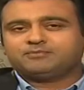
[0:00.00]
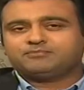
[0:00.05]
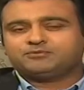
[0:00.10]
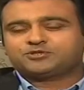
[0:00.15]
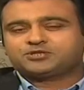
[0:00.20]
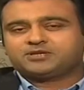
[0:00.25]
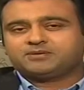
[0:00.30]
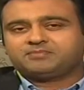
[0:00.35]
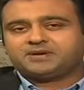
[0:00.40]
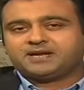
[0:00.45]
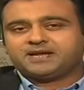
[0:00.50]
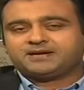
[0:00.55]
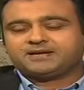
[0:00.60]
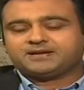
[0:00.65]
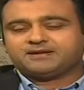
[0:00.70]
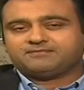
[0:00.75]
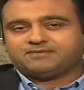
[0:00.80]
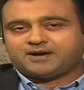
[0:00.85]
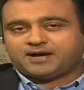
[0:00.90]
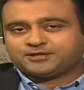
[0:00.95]
Muslim League
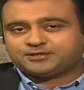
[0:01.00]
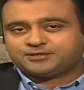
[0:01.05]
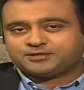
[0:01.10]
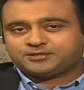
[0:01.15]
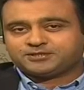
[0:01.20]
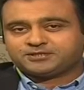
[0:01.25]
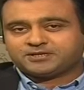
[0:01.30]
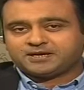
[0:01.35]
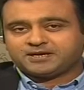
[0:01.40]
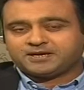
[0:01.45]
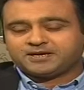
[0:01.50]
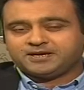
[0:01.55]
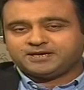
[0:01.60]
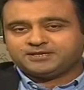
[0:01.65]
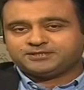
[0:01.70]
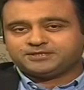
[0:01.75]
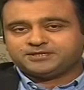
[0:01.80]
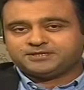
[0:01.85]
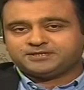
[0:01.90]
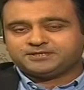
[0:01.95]
Nawaz
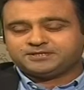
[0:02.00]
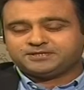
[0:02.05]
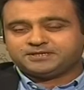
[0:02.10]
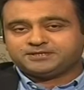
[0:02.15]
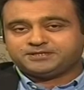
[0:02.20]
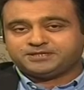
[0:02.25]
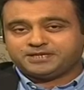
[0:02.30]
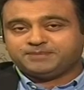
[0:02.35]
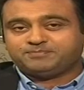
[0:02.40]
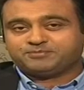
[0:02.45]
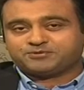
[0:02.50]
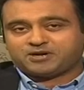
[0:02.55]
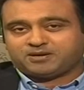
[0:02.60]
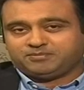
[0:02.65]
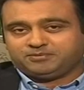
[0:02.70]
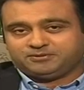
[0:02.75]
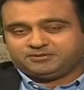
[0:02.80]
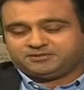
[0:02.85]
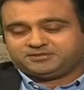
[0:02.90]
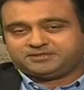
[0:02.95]
is in deep
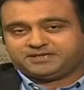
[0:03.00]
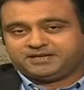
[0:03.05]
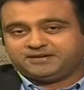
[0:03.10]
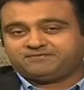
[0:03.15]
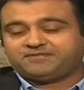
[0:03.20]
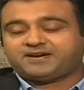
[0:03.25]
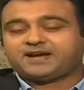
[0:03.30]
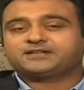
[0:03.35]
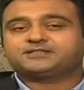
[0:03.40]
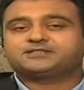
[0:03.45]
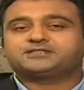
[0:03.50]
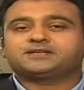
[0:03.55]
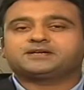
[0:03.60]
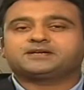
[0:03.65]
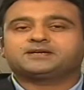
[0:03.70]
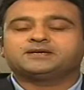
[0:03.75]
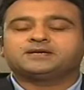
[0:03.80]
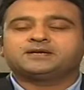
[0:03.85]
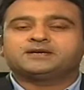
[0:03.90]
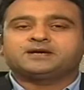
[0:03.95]
troubles. In fact,
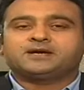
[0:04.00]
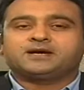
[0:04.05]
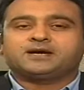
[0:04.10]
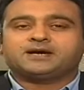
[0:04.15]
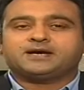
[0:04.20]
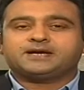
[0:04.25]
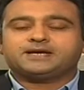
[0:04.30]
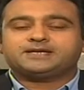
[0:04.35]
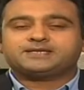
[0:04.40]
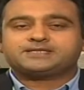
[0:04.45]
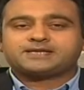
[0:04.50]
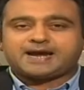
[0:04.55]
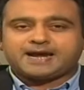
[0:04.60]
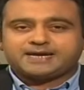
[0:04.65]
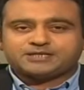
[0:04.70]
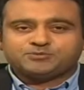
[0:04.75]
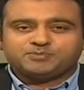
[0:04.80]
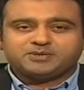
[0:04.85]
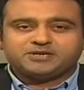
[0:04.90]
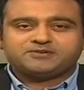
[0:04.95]
it
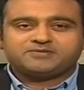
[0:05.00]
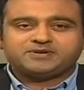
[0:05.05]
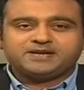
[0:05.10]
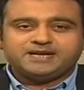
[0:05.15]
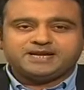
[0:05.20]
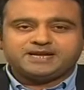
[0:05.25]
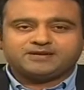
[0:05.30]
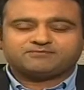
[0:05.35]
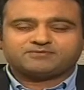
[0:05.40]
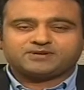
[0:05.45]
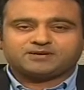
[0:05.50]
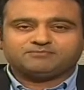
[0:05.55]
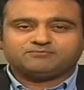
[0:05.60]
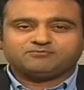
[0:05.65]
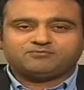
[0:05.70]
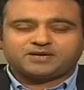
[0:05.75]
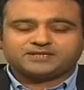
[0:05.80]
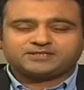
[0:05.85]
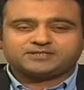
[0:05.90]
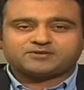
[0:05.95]
has been reeling from
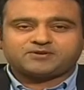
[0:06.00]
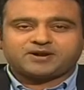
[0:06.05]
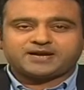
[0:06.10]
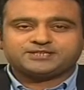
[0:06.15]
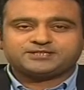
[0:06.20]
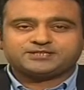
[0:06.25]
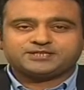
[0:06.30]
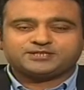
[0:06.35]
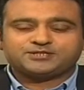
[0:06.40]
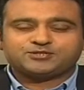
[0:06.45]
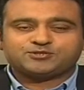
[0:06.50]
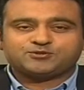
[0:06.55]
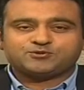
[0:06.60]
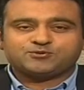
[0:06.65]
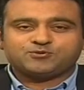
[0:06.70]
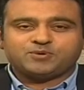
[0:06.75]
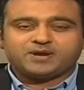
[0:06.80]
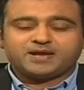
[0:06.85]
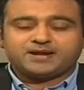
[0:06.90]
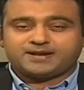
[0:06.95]
one crisis
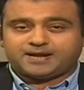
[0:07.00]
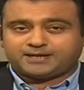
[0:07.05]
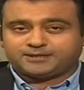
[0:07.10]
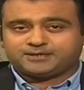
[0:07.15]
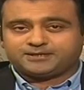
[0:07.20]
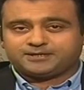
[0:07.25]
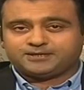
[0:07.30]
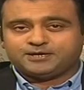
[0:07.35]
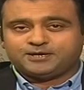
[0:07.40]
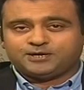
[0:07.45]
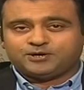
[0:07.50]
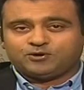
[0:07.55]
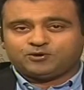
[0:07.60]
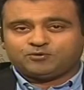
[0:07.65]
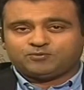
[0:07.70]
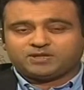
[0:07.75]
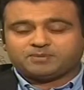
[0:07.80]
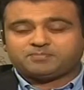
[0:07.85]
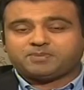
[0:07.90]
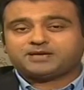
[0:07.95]
to another
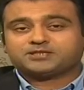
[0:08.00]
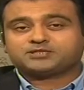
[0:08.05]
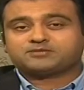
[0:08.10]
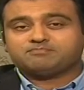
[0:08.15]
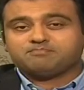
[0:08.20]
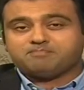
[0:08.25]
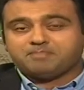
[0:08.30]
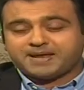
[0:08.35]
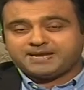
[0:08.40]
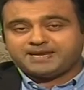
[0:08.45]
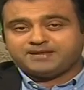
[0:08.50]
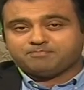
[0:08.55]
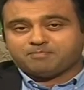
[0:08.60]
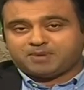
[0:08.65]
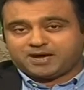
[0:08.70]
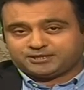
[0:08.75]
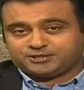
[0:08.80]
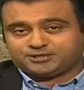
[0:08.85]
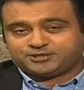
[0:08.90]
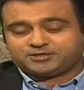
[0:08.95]
over the past many
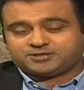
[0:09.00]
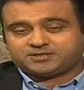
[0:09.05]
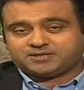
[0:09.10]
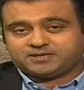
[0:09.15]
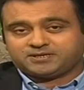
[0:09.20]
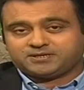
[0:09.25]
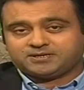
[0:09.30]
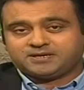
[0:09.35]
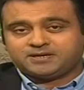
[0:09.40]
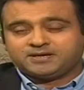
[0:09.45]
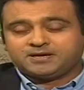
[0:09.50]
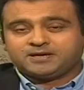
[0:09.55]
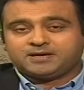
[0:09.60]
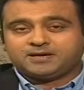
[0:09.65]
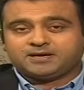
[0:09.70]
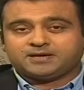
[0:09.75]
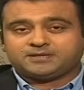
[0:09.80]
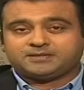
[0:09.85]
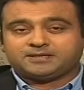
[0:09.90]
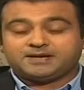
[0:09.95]
months.
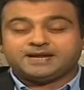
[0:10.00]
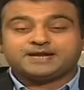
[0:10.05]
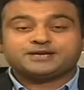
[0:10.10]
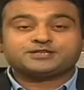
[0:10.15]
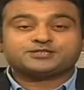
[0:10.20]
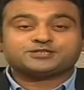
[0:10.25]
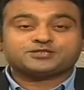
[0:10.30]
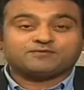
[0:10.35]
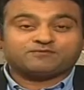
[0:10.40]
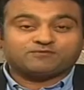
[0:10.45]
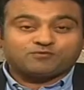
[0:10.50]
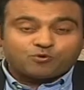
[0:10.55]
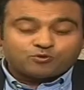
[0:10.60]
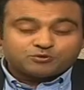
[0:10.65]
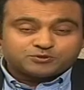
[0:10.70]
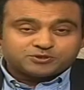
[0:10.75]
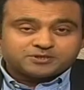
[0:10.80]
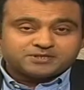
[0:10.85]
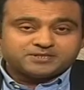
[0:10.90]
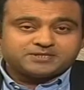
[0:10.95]
The latest, of
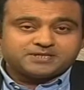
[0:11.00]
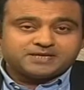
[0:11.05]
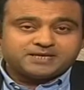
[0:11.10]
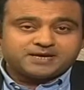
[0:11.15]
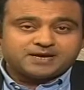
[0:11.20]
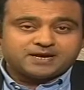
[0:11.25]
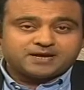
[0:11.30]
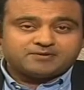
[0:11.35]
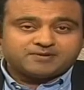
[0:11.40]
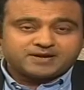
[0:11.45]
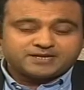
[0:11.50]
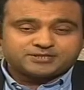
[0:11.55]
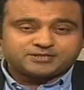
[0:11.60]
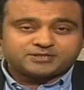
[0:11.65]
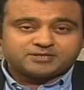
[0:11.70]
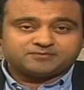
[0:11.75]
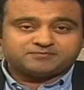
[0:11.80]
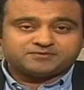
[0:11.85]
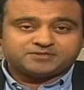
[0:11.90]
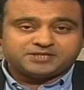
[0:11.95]
course, is the
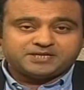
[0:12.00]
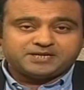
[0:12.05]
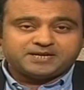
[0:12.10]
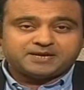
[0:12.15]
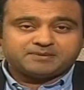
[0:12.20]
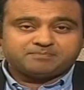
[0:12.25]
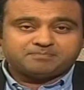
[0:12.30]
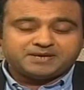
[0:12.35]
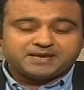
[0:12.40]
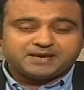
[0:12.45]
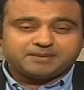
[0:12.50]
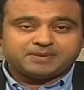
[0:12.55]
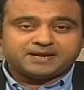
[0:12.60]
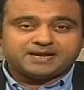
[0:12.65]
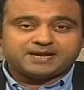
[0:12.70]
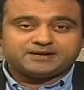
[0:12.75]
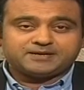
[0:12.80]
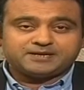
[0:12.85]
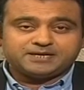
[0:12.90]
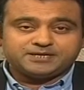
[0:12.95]
arrest of senior
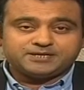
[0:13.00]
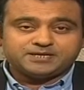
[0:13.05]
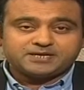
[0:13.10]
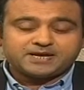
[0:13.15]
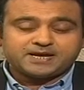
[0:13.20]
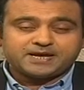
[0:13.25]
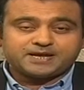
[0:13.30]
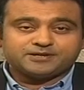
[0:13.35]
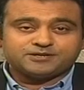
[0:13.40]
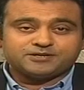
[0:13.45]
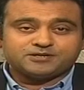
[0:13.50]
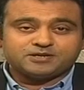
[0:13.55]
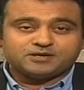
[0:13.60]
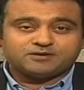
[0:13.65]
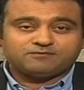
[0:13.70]
PMLN leader and